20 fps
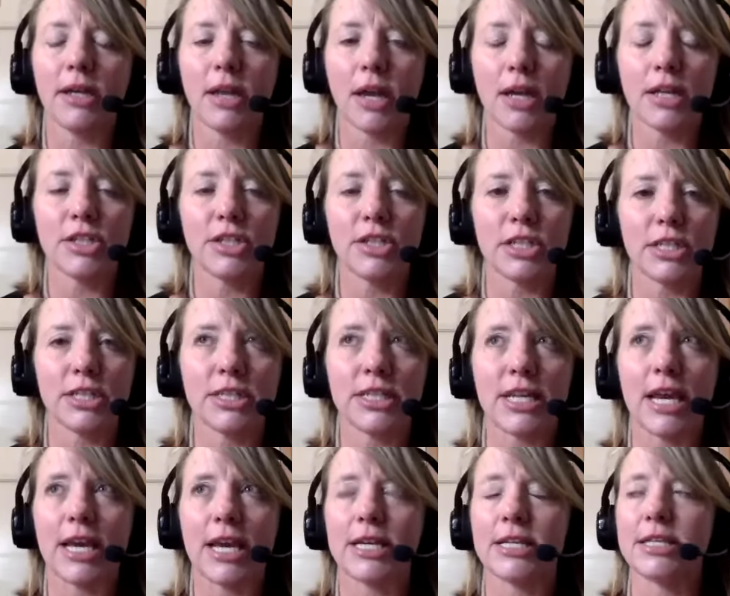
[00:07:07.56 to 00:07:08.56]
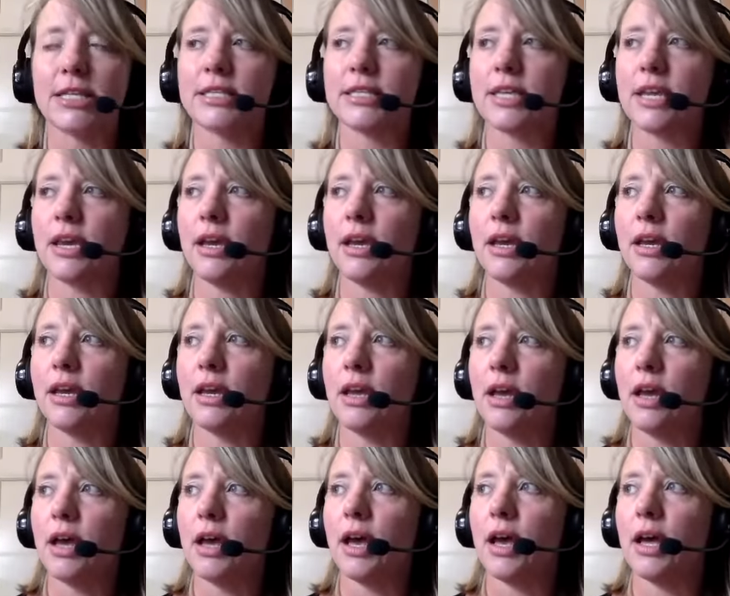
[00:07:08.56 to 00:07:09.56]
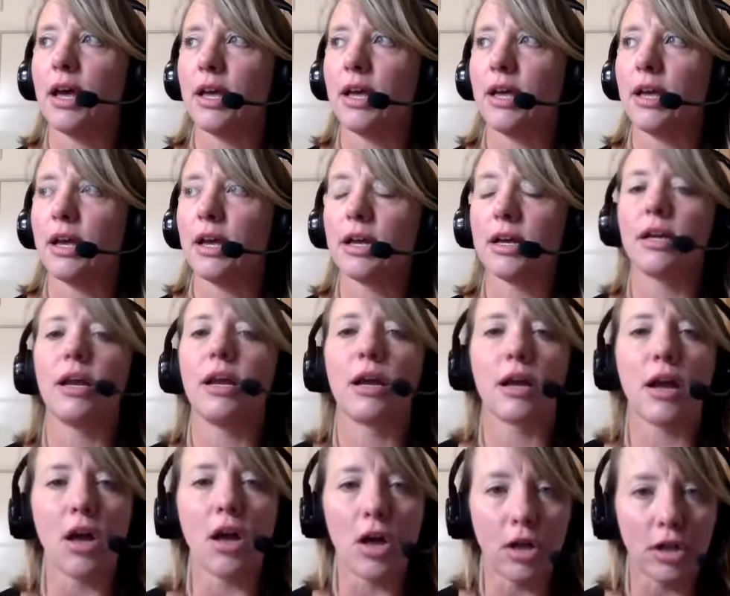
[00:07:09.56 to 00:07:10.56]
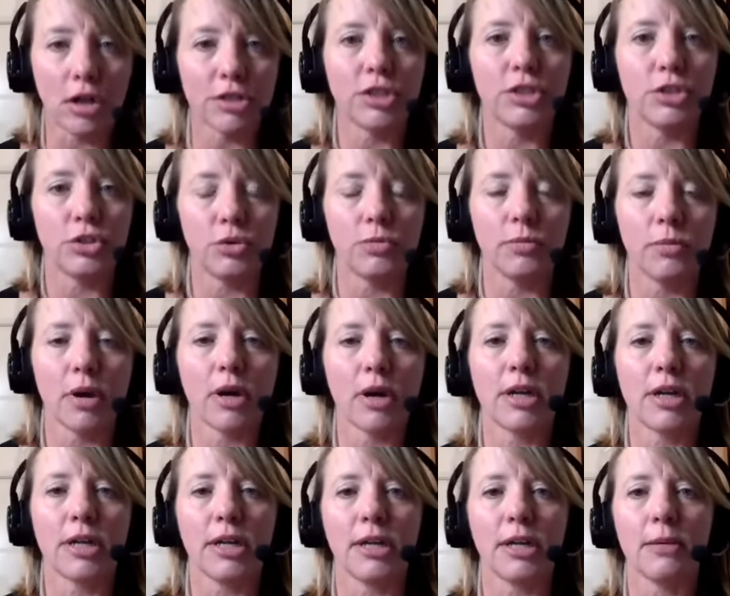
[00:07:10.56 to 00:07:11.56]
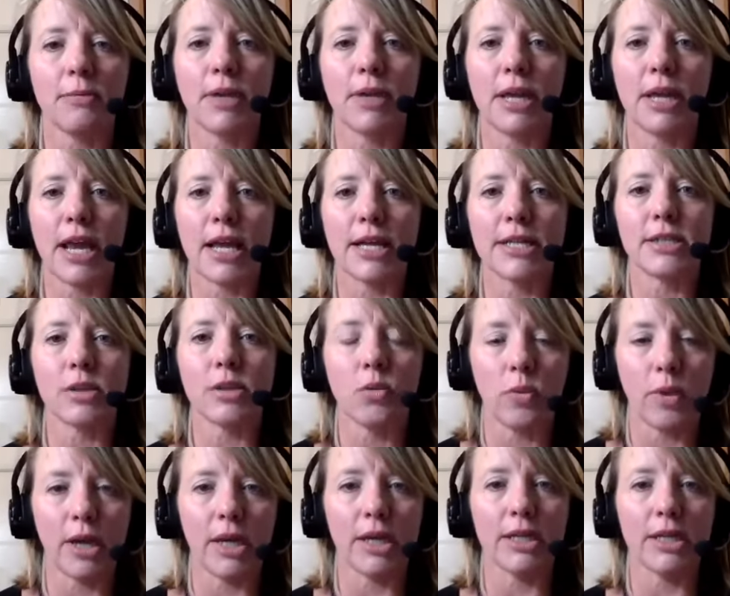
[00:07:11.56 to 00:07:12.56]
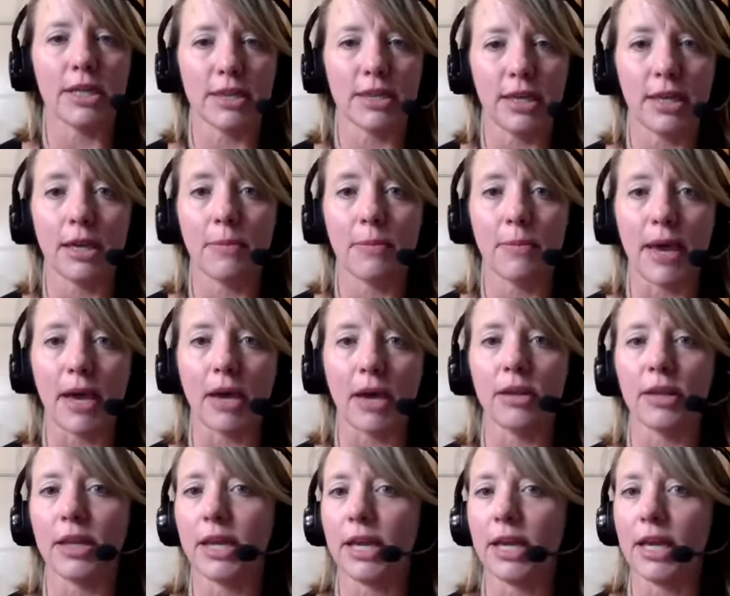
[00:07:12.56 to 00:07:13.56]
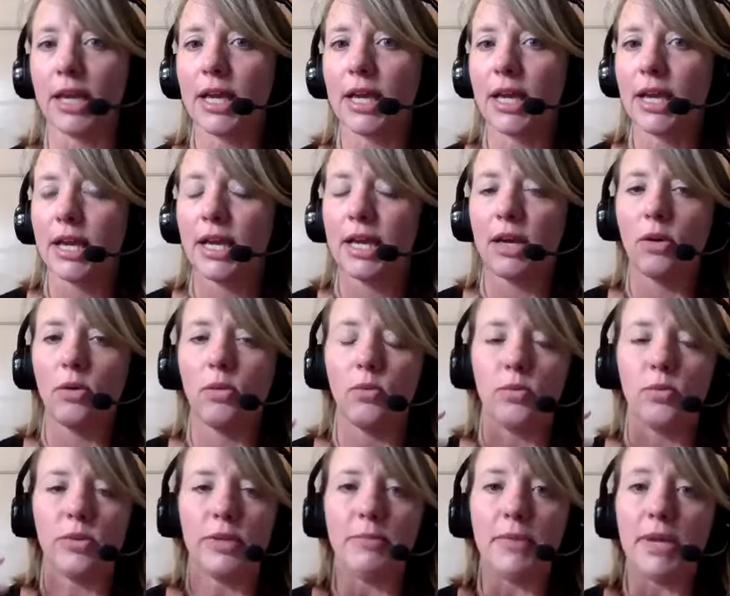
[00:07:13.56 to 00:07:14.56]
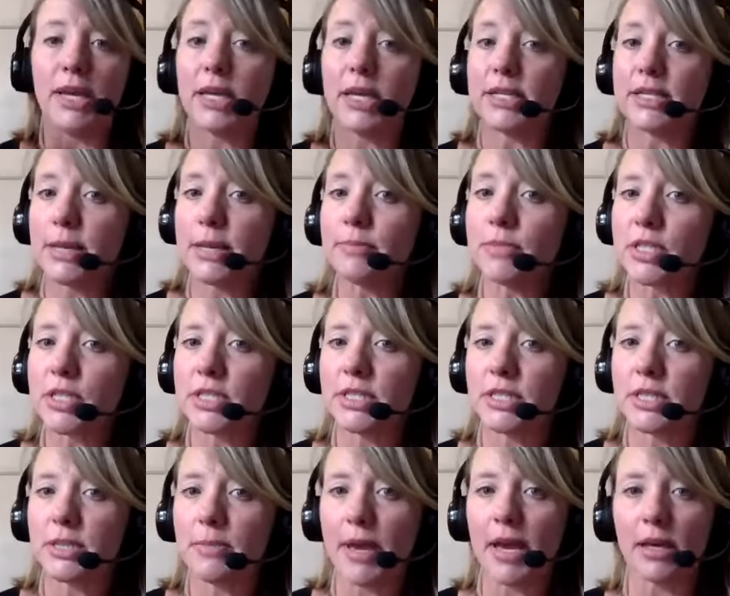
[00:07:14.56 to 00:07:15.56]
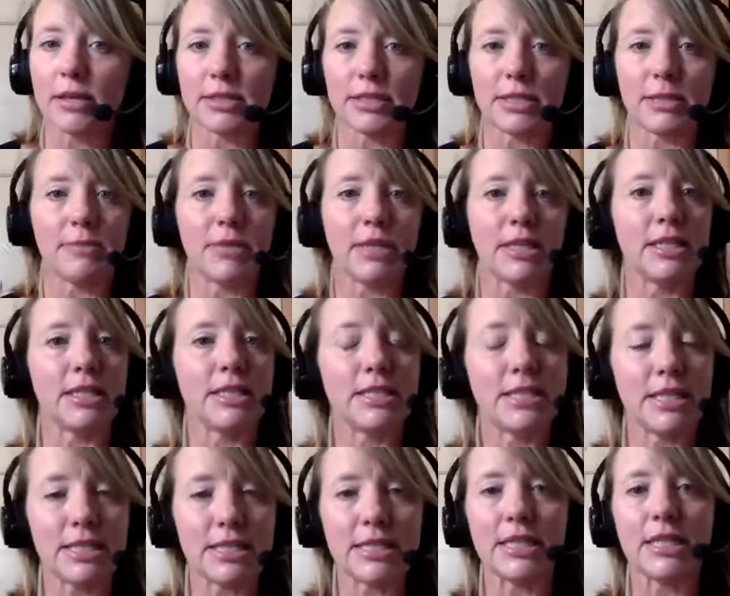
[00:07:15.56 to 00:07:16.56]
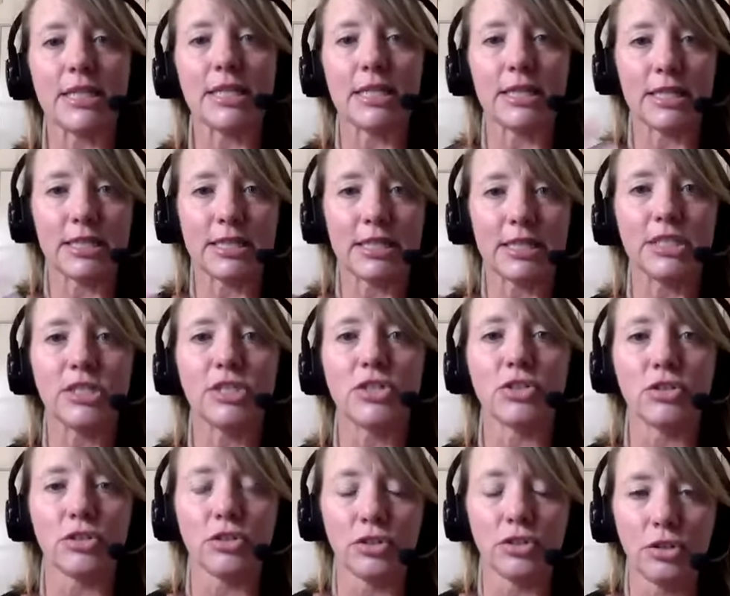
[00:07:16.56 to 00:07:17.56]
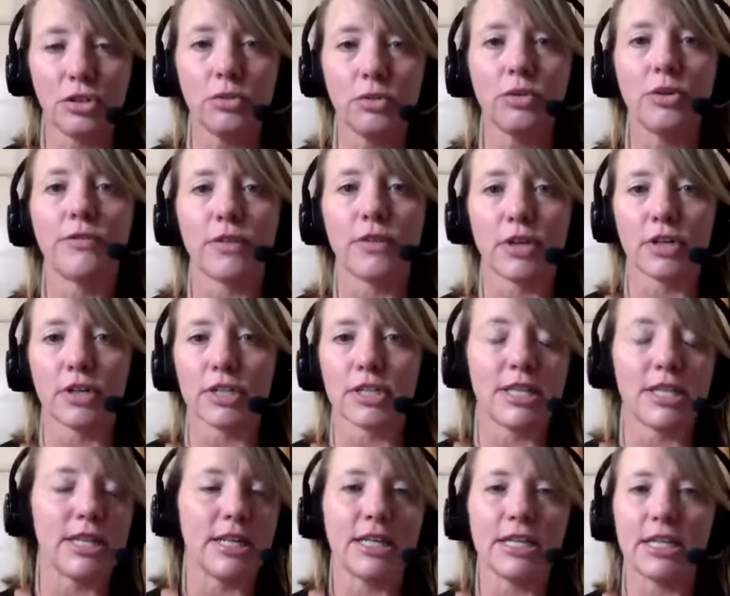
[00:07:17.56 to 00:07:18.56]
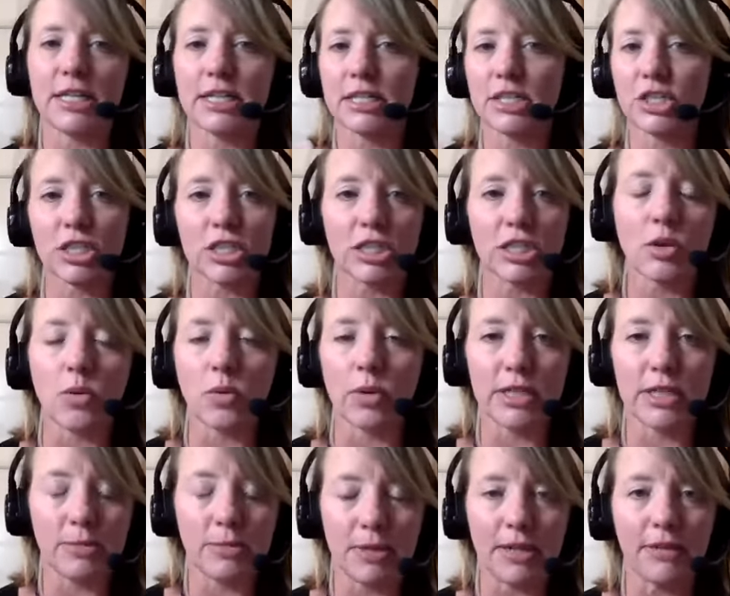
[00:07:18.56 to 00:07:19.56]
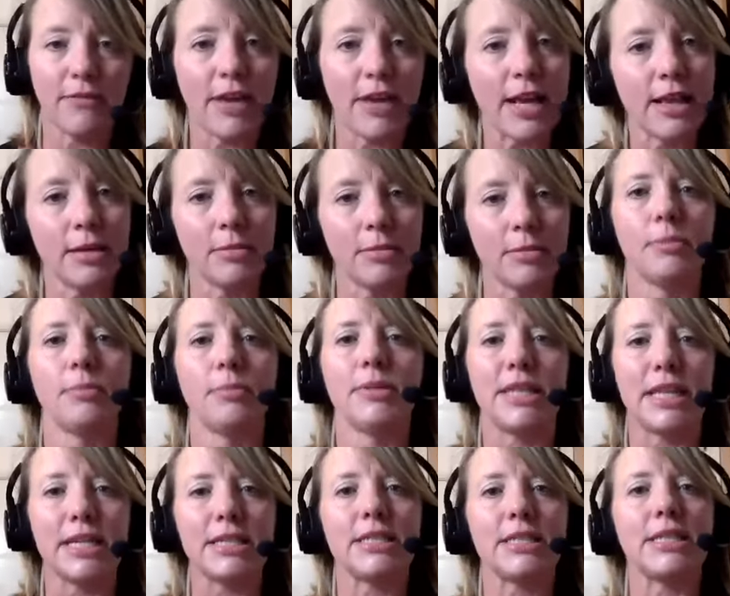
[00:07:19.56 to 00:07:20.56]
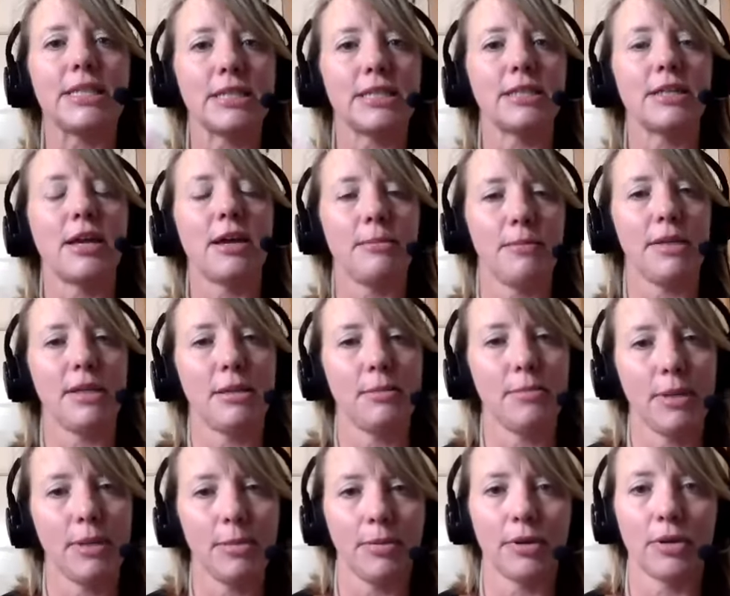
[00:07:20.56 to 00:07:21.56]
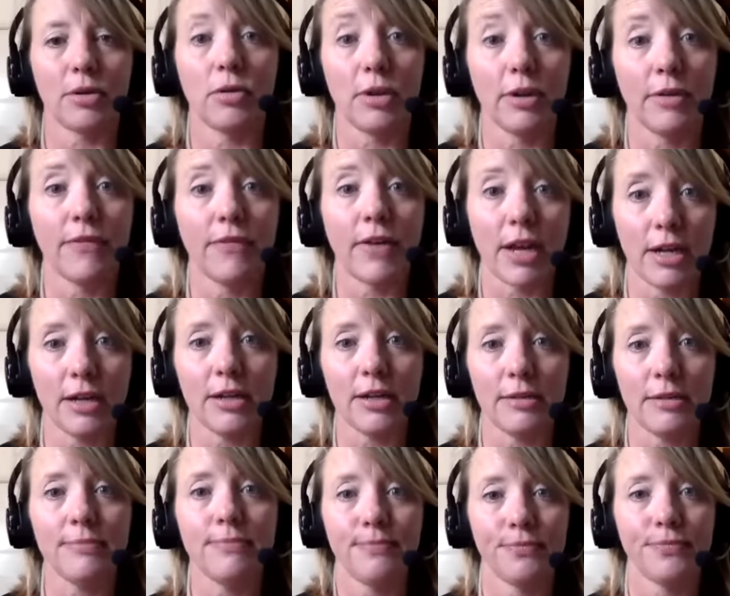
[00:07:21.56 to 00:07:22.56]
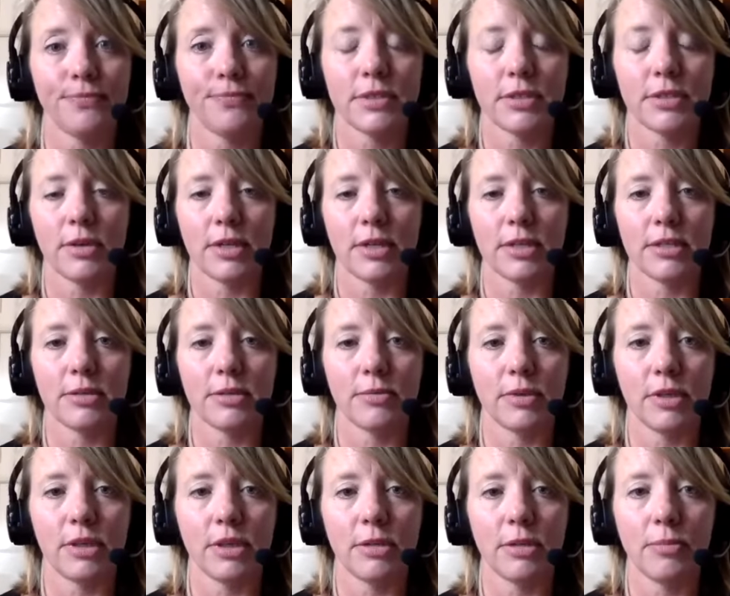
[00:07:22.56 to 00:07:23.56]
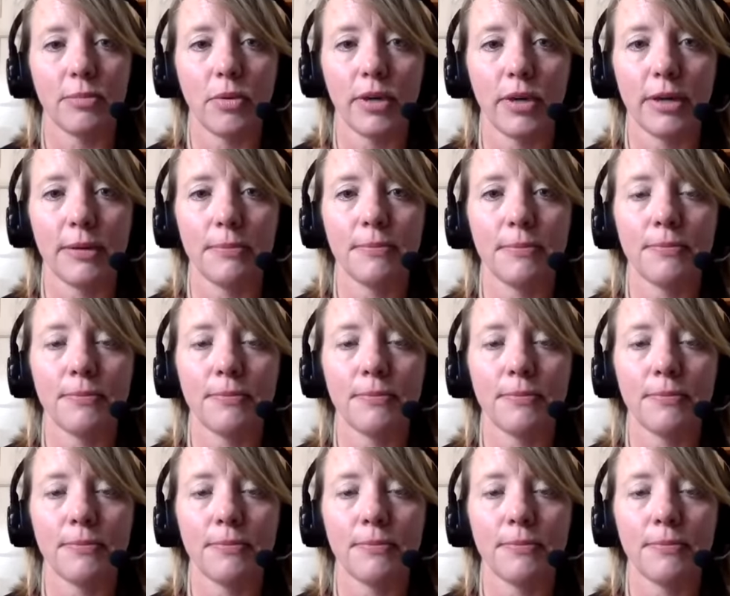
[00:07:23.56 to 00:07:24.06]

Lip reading: not just as a call to do marketing, but as a way to think about, like, we make assumptions about something existing in the digital universe that it is just going to be available, but that does not mean that people are going to find it. So that's a really good point.